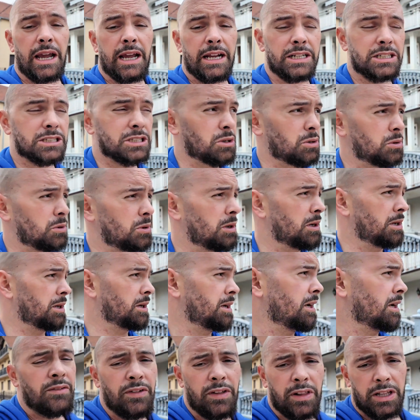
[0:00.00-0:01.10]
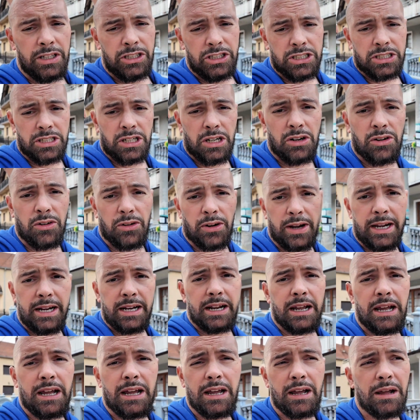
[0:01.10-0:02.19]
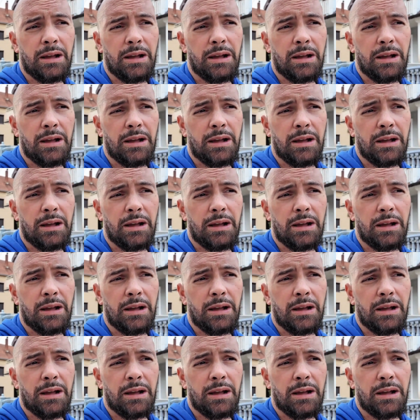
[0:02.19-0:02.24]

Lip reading: And so villages are great,